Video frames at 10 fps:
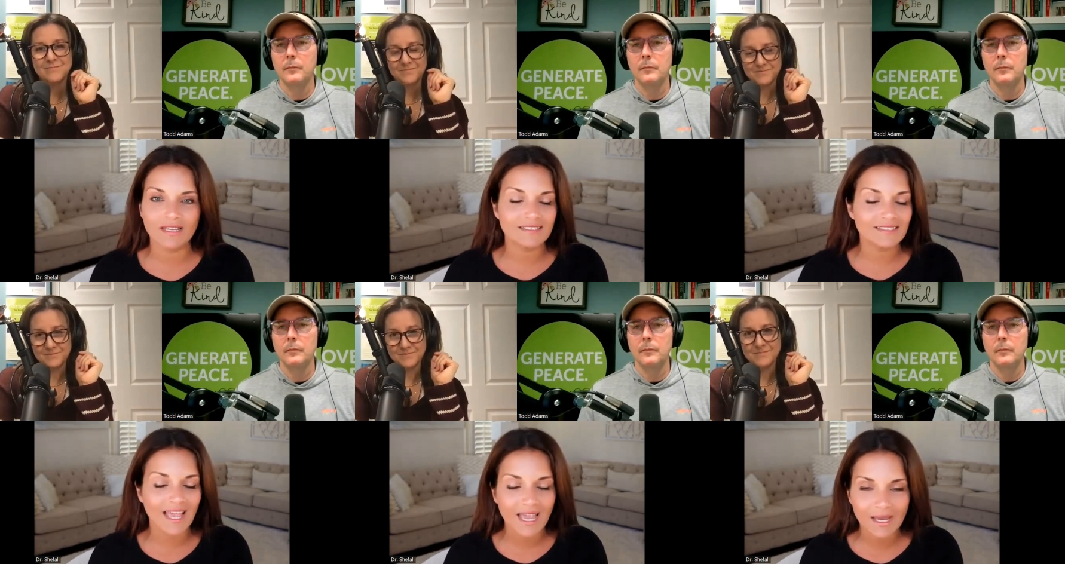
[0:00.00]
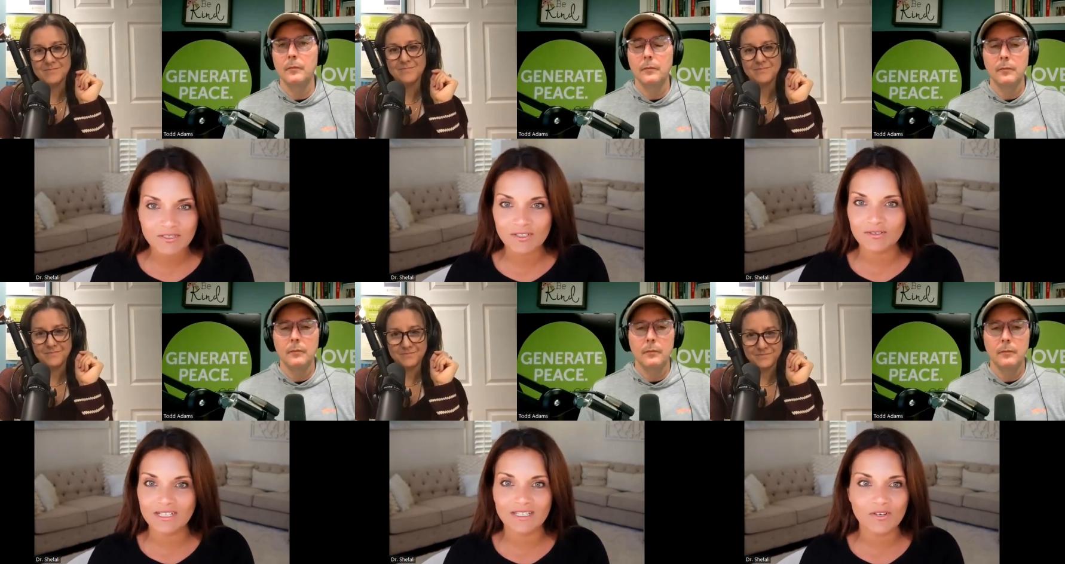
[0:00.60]
Speaker 1: It's
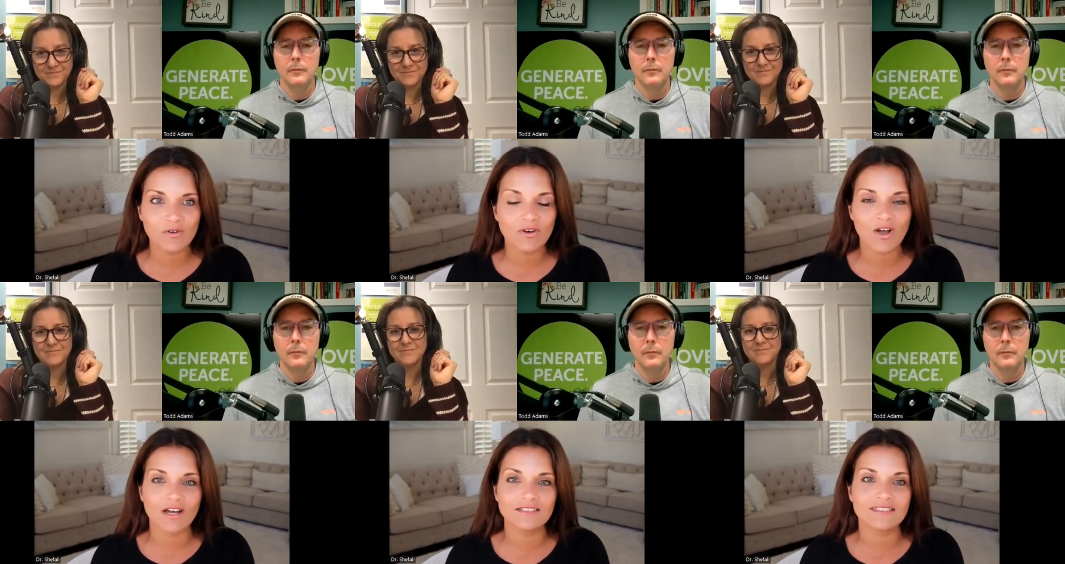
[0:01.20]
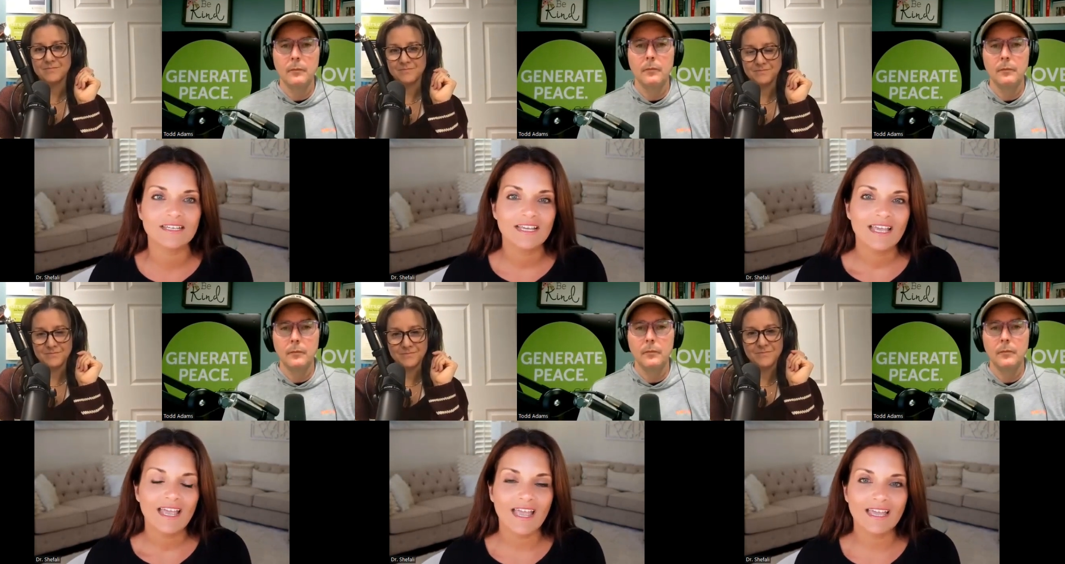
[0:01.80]
absolutely no cost,
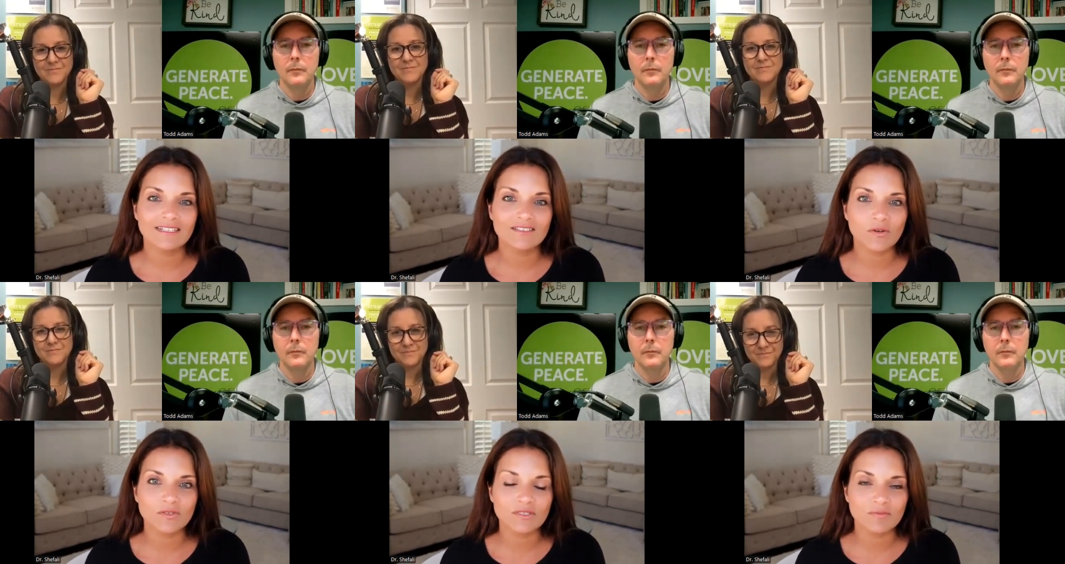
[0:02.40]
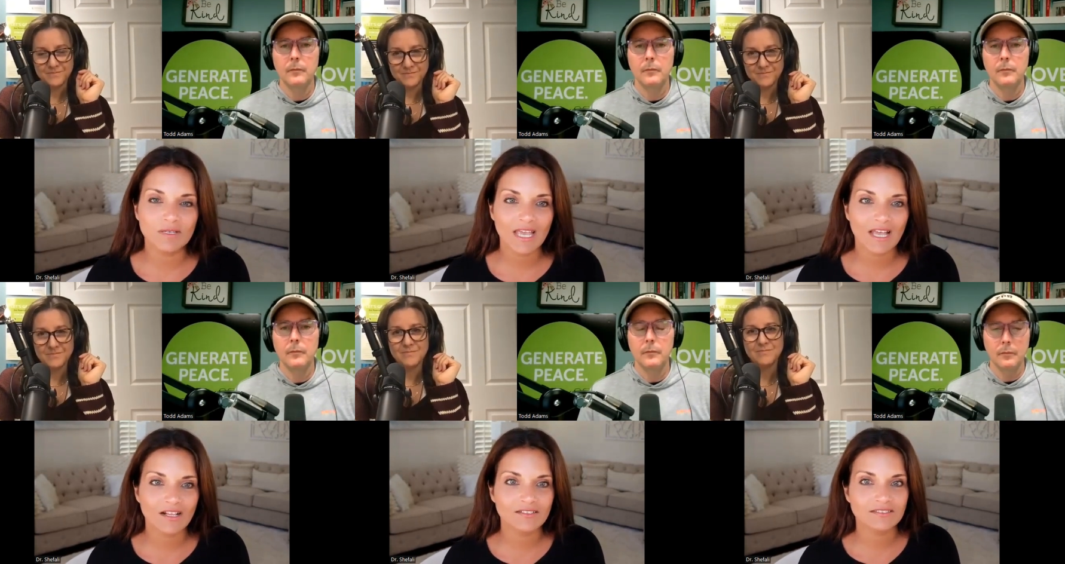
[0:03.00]
and it's going to be
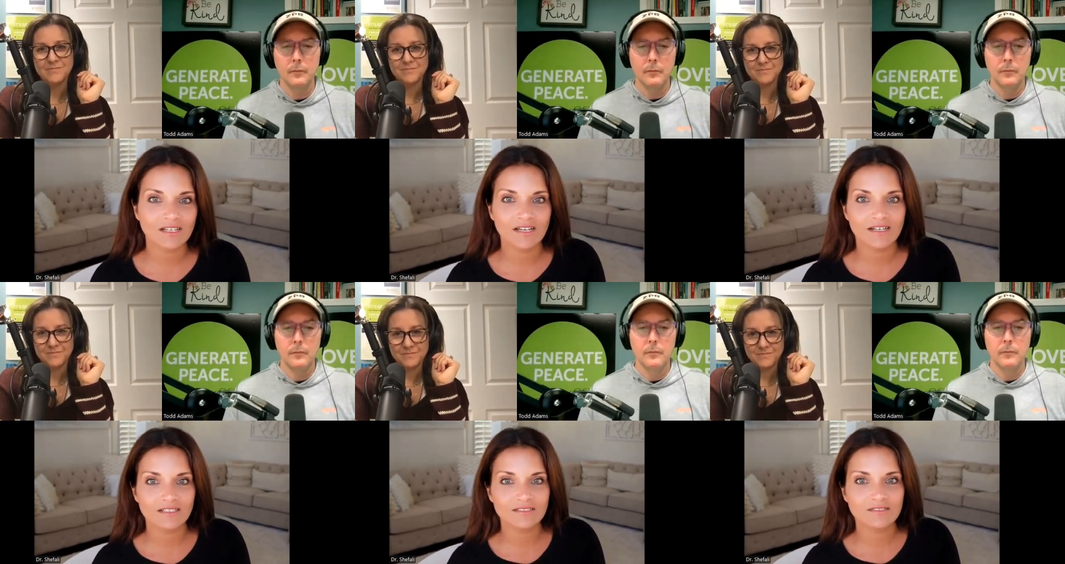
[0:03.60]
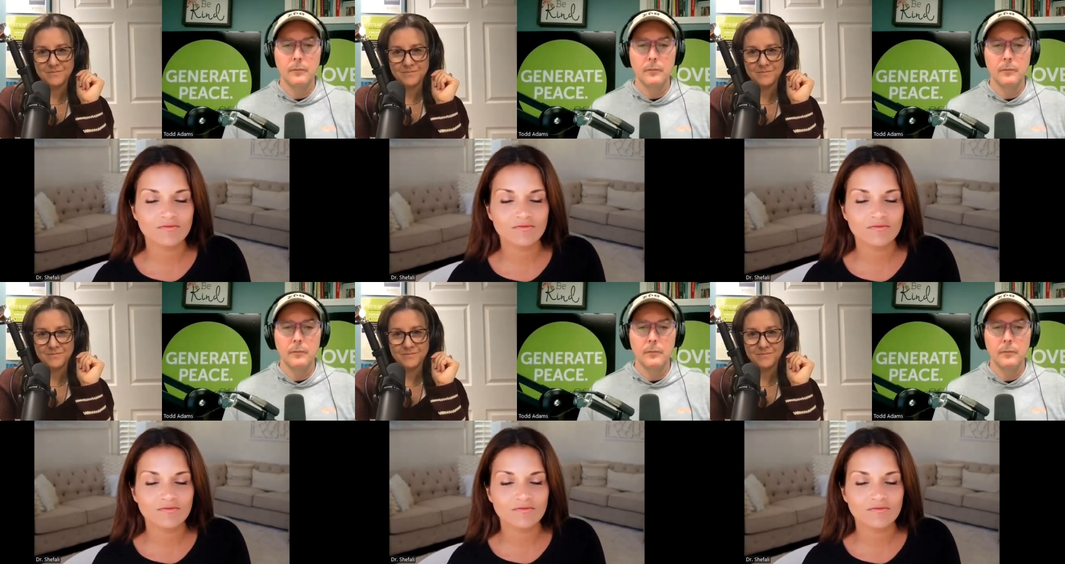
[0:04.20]
held uh,